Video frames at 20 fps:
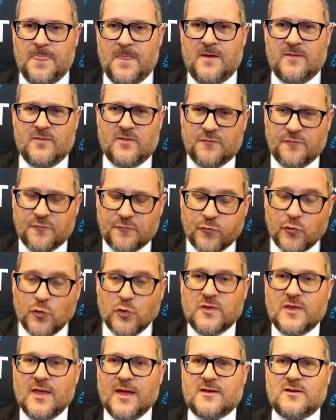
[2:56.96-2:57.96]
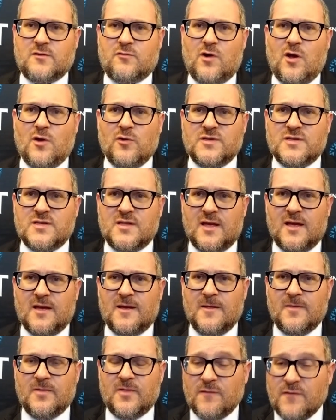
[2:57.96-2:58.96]
The fruit that grows there,
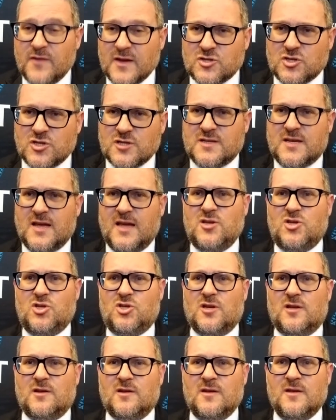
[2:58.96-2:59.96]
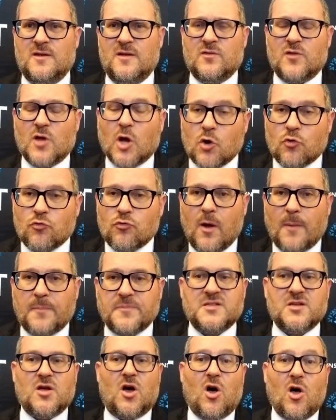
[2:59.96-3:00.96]
the vegetation, the
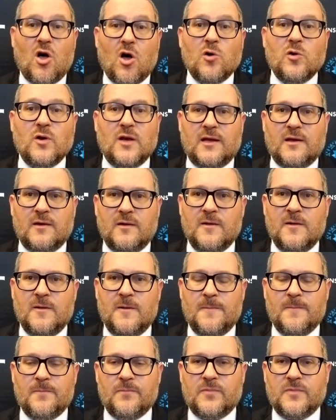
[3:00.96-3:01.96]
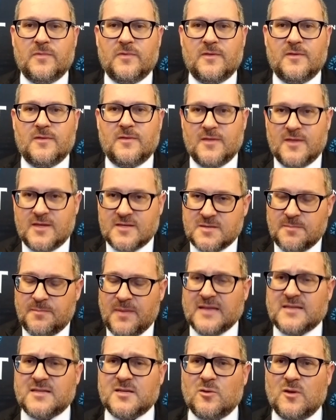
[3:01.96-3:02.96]
crops are holy. The
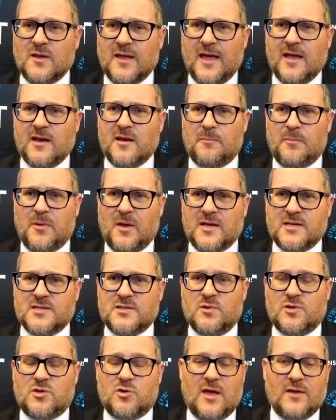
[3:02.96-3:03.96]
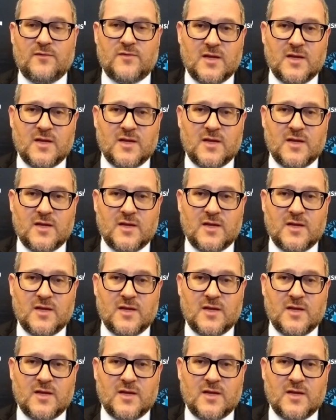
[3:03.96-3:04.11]
sabbatical land applies to it. You have to